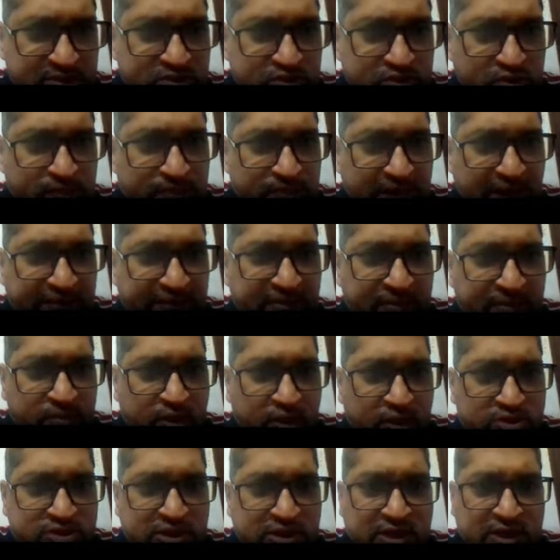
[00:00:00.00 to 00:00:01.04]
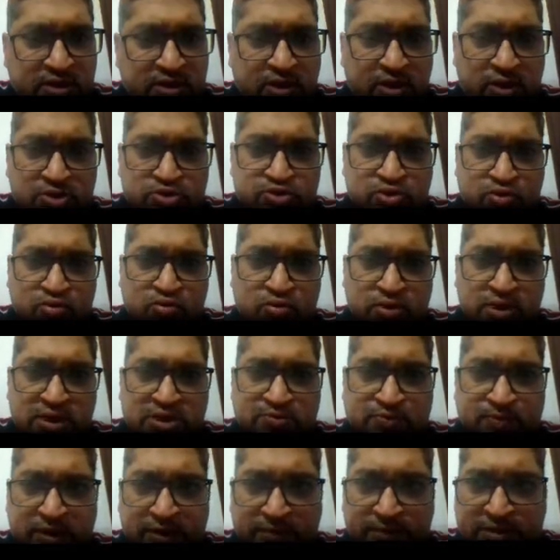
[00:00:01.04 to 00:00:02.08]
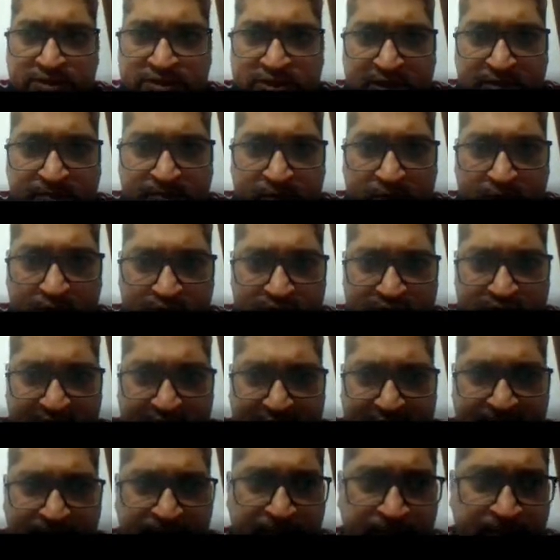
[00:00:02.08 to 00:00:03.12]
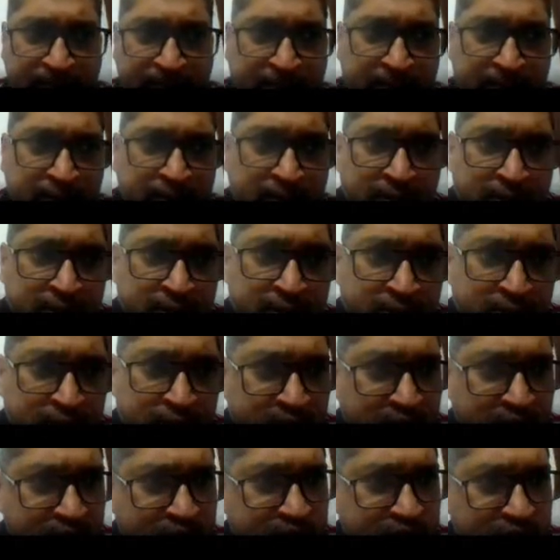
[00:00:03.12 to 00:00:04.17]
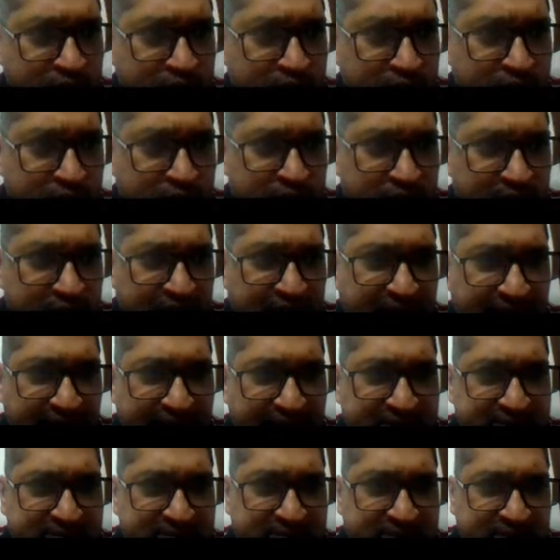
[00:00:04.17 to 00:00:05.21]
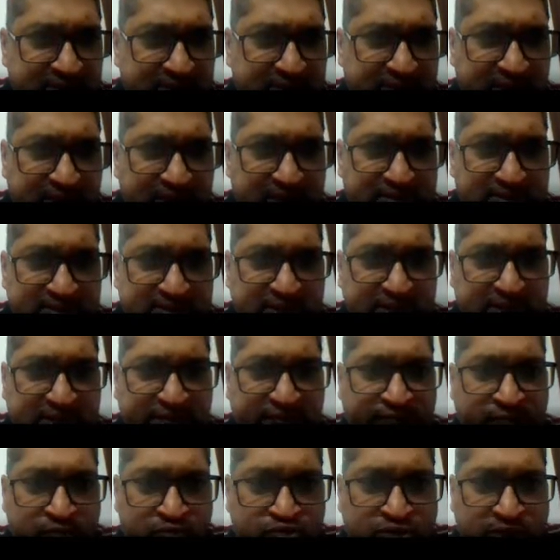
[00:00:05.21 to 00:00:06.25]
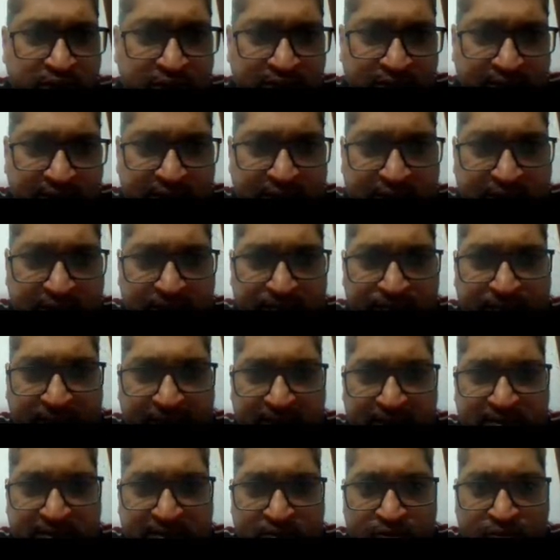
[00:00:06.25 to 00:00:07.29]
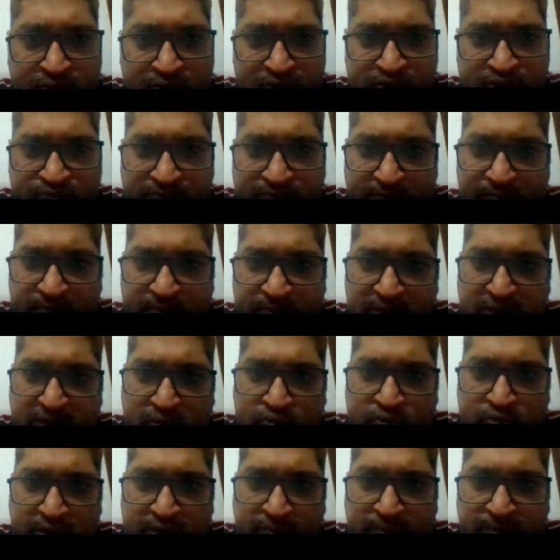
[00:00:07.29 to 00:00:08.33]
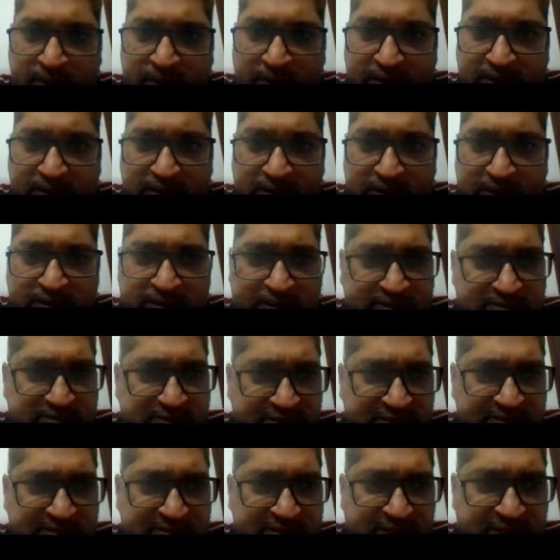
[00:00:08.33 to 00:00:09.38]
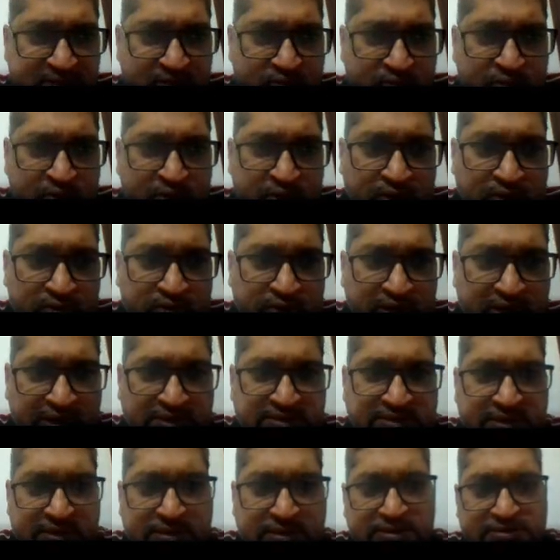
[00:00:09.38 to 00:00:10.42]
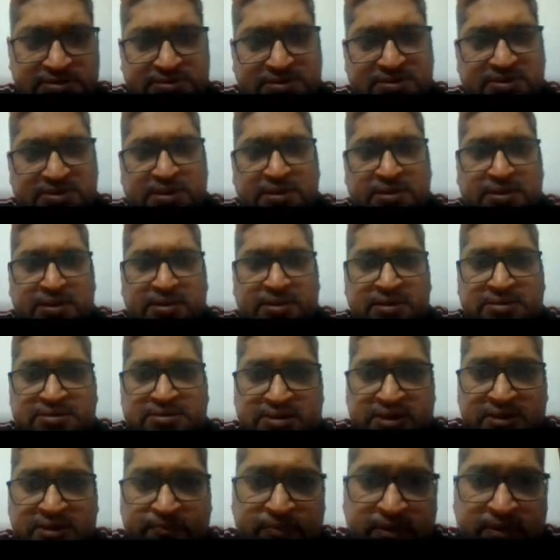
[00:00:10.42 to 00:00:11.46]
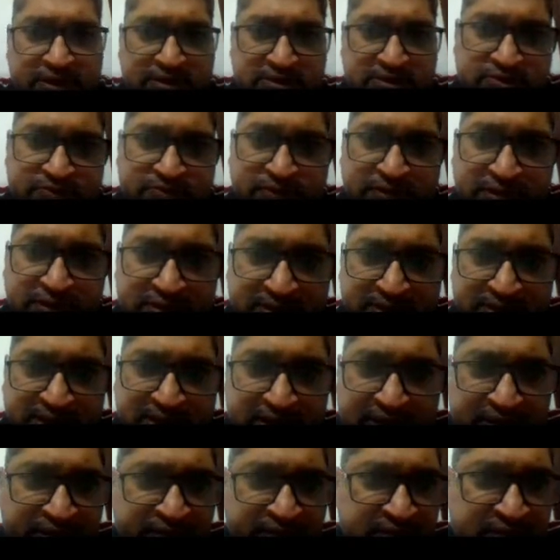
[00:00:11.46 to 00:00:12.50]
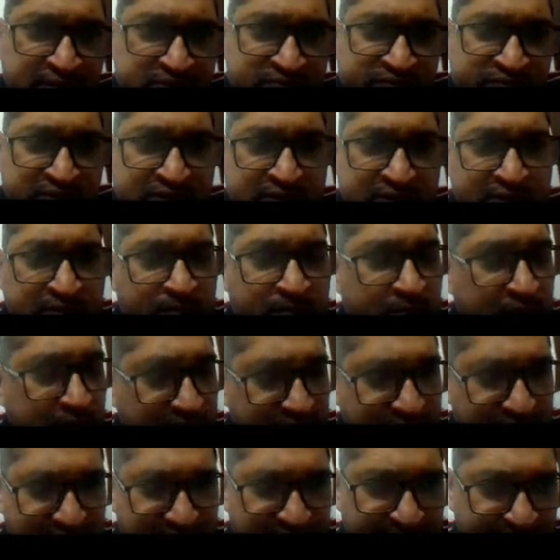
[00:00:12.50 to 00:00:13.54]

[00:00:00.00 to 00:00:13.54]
So private blockchain are also known as permission blockchain. So it has a restrictive notion in comparison to its public counterpart, in the sense that only authorized and trusted entities can participate in the activities within the blockchain.